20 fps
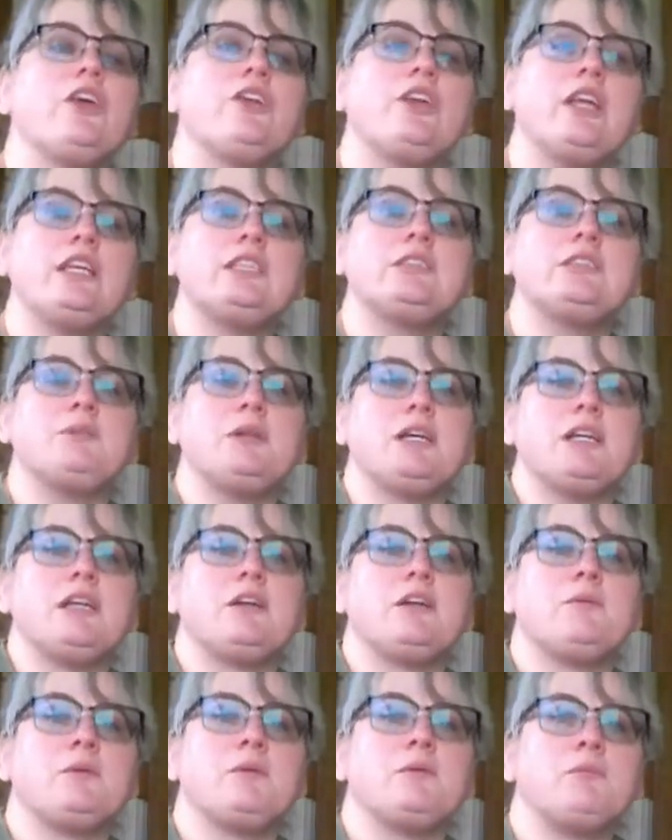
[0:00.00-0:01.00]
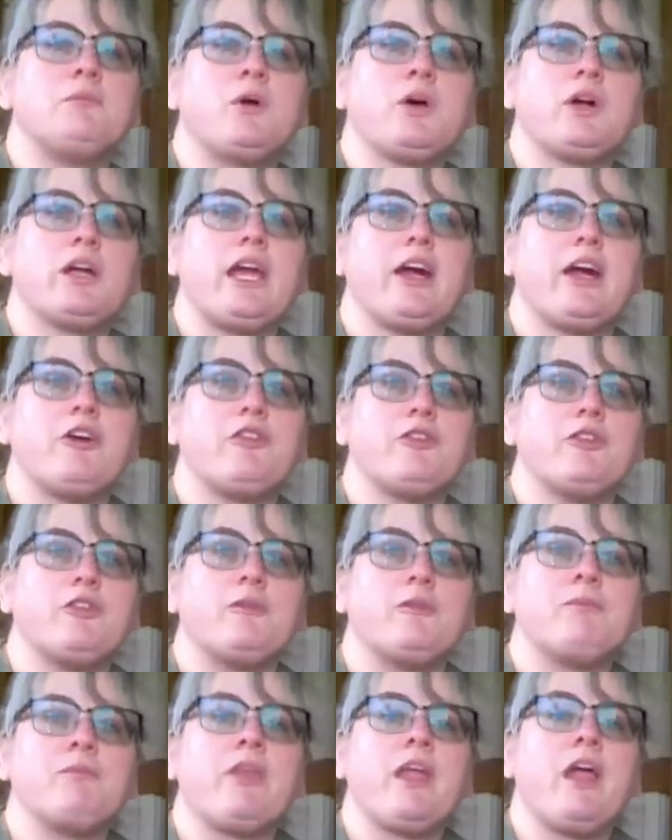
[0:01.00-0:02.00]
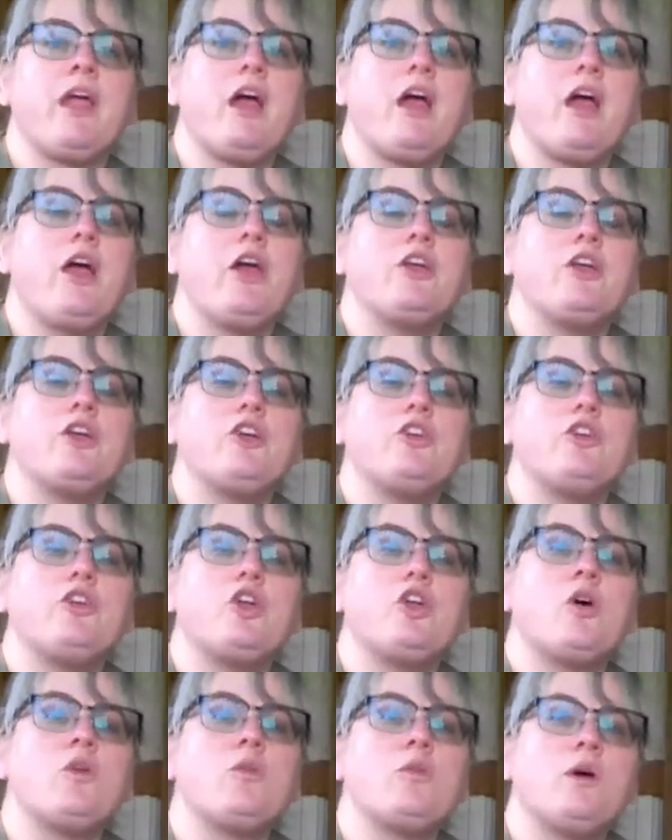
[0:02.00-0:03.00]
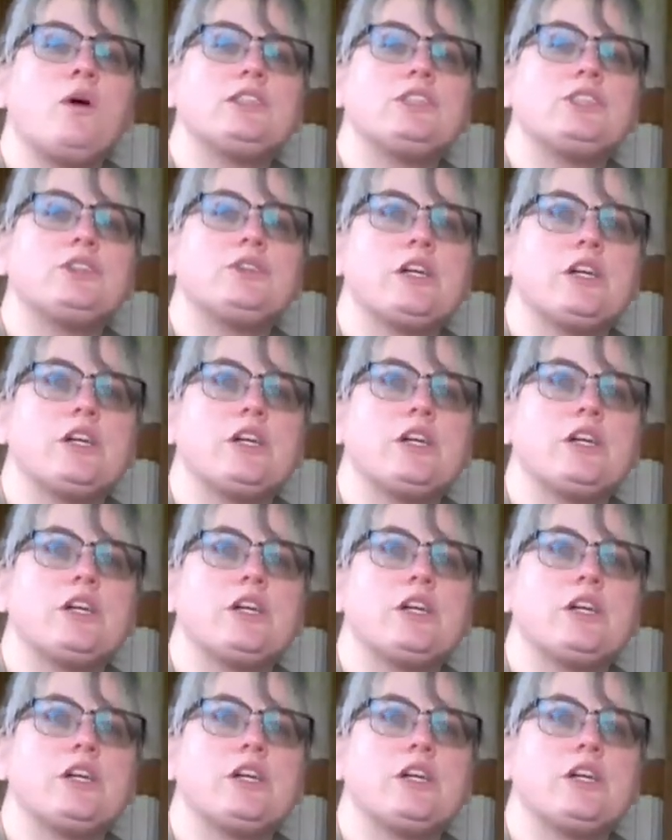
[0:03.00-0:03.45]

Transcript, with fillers: you need to be a little bit more careful. You don't want